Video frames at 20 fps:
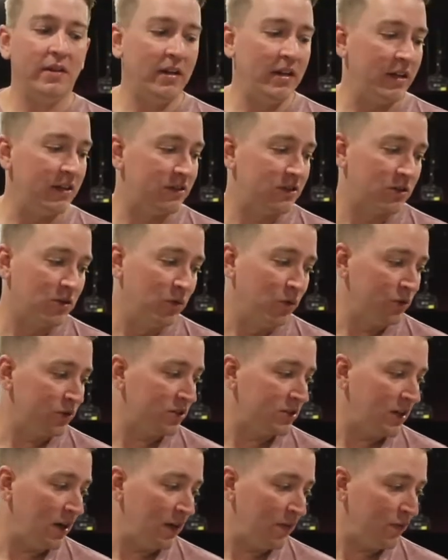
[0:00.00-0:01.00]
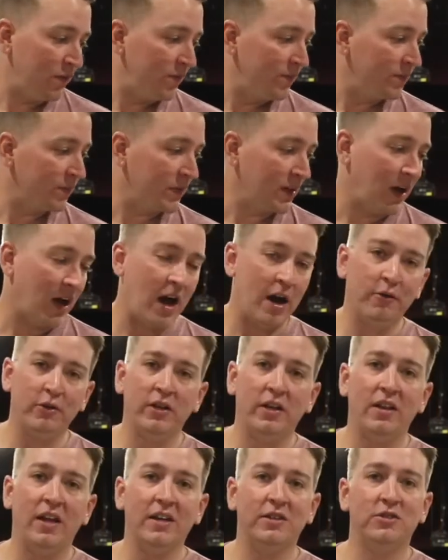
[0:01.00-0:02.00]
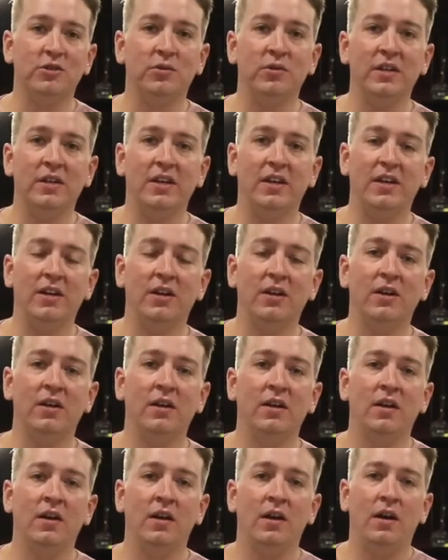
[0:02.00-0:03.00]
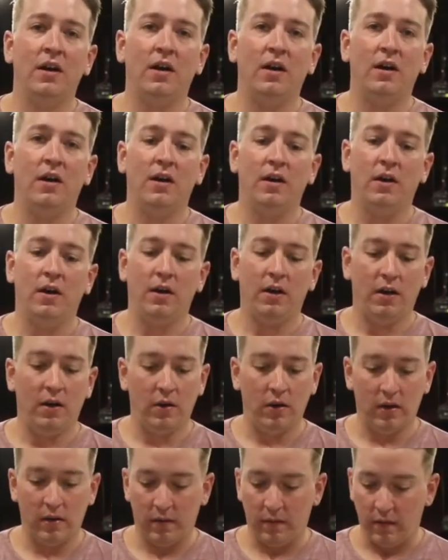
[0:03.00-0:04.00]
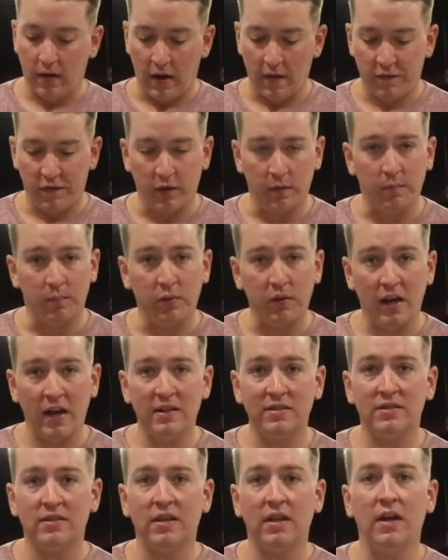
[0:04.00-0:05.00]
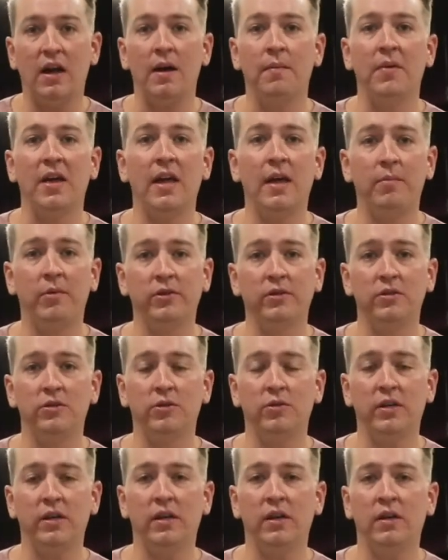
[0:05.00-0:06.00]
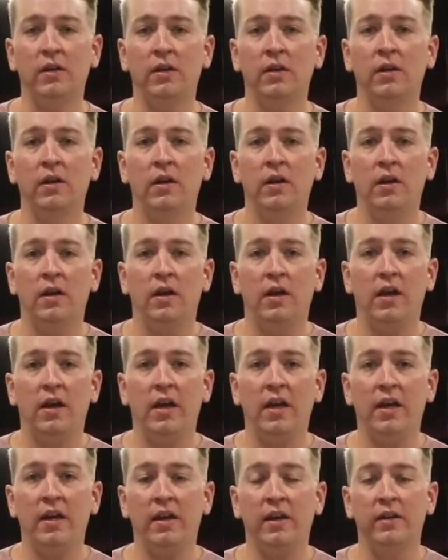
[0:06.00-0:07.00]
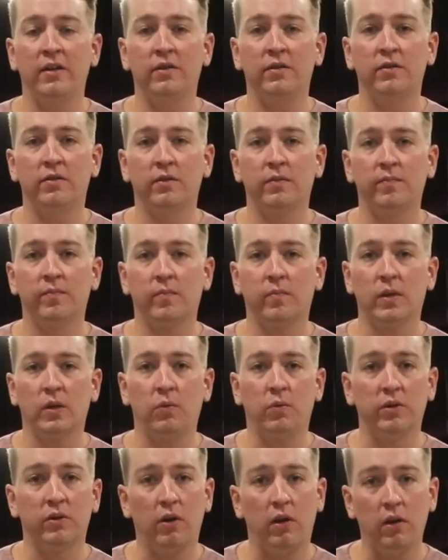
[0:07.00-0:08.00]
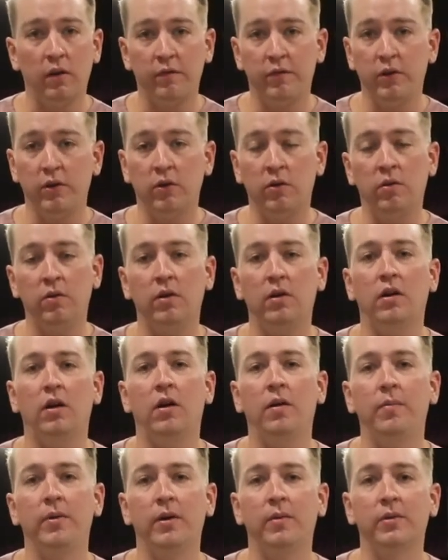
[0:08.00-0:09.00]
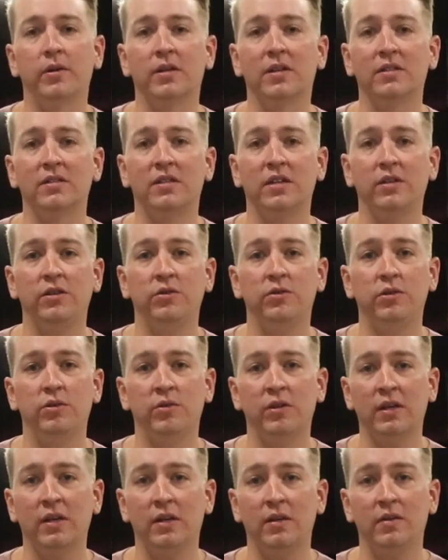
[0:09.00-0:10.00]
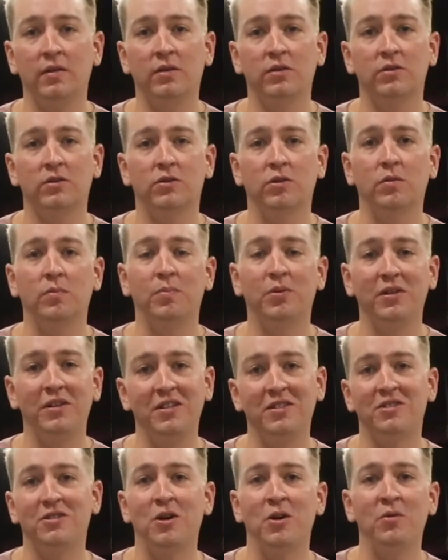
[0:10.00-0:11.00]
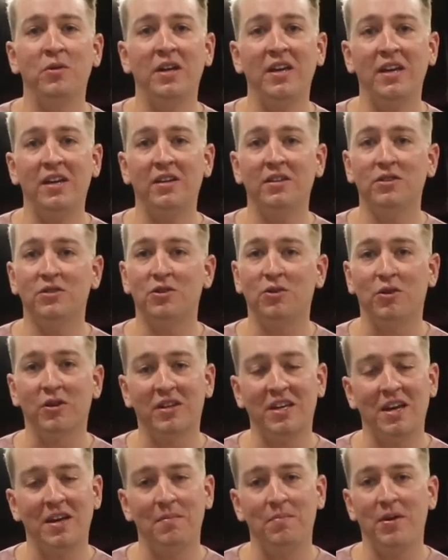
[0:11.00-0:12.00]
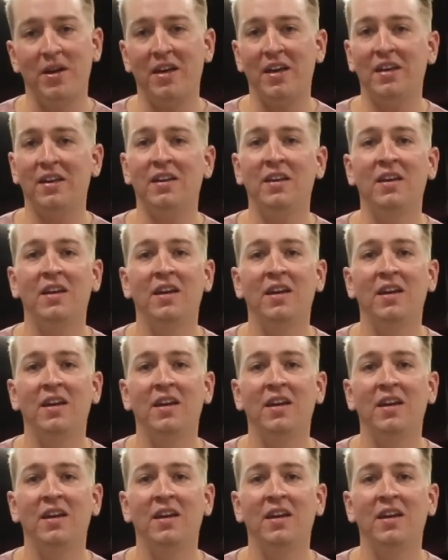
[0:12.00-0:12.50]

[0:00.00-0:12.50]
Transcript: It's cool stuff. I really like doing it here. I feel blessed that I'm able to do it here, and with all of you, I'll be able to continue doing it. So please donate to our campaign,